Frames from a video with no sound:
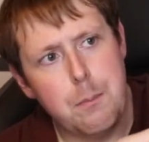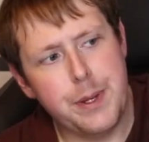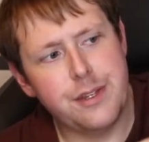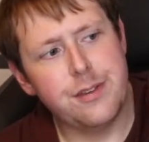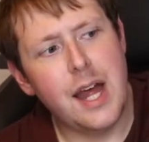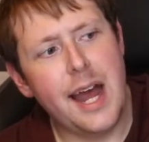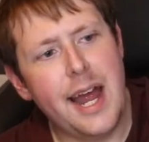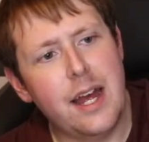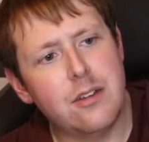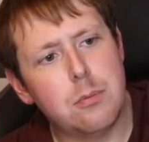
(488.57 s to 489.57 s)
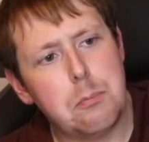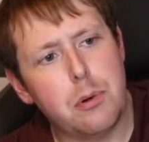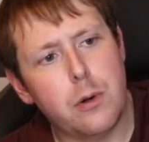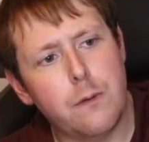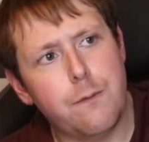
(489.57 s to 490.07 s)
but it's not as
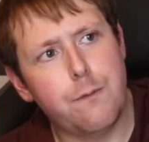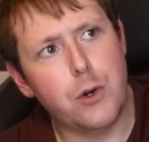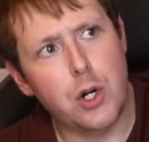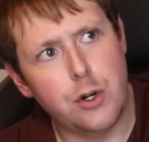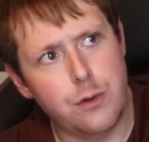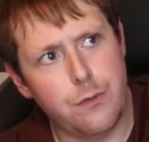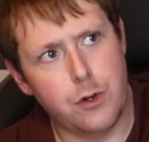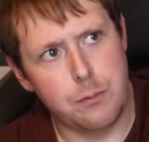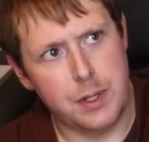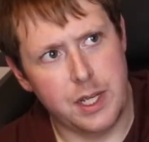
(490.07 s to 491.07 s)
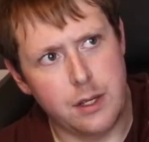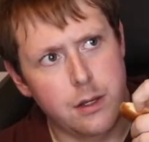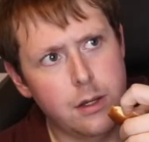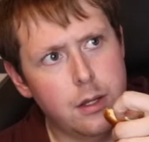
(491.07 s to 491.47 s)
preferred for me